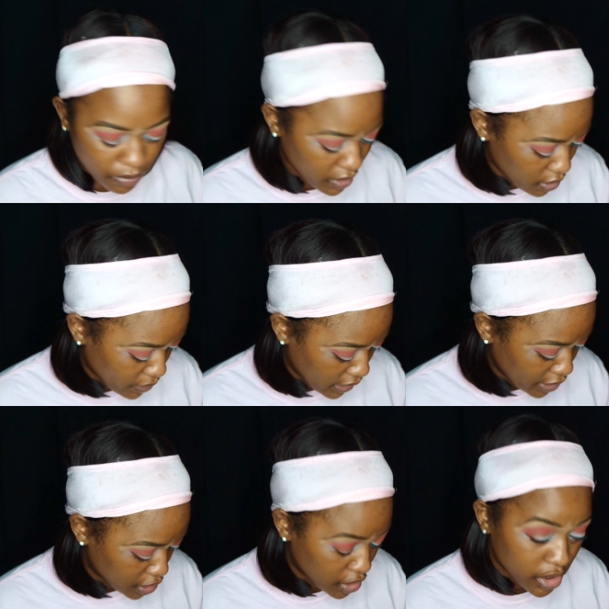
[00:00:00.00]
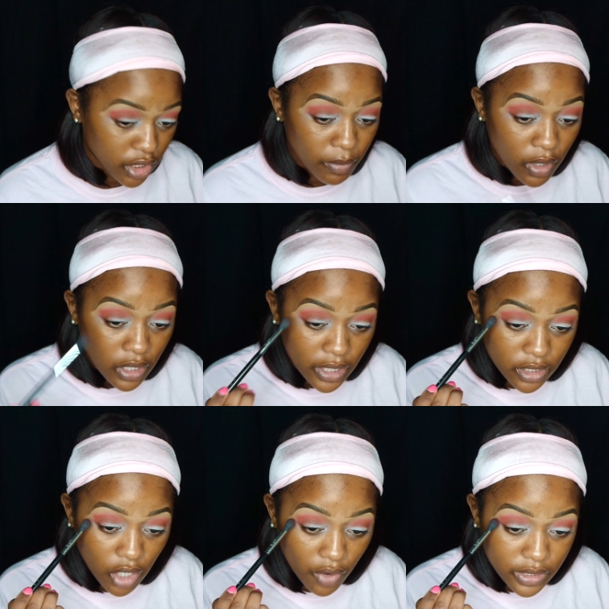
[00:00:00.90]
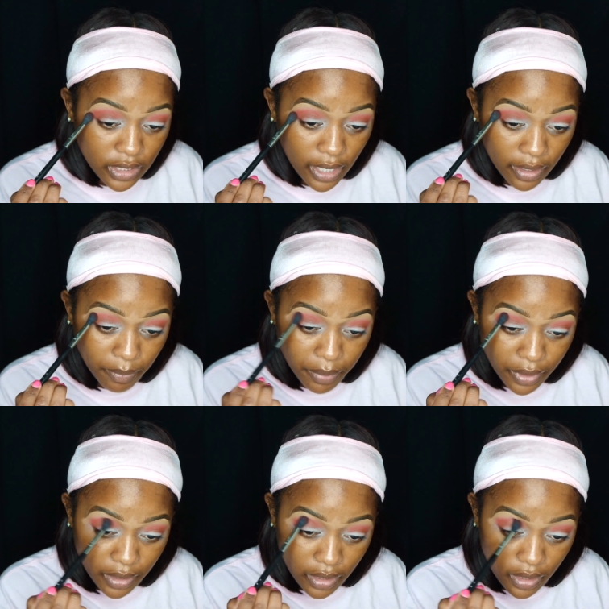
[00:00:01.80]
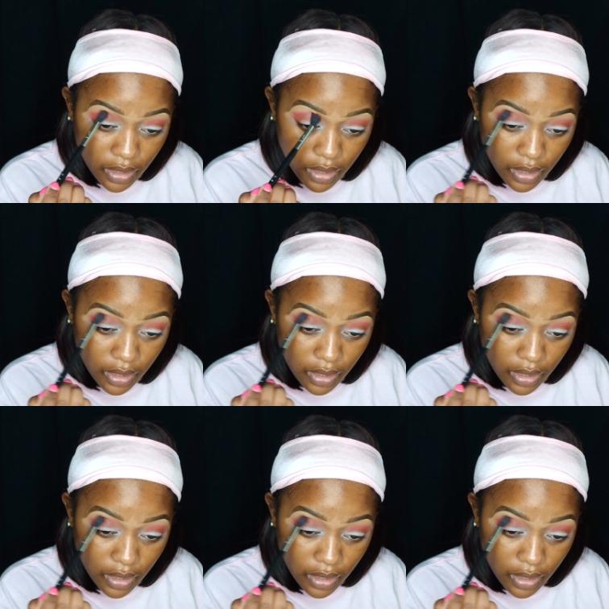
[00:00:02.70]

to be in a relationship. That's always kind of put,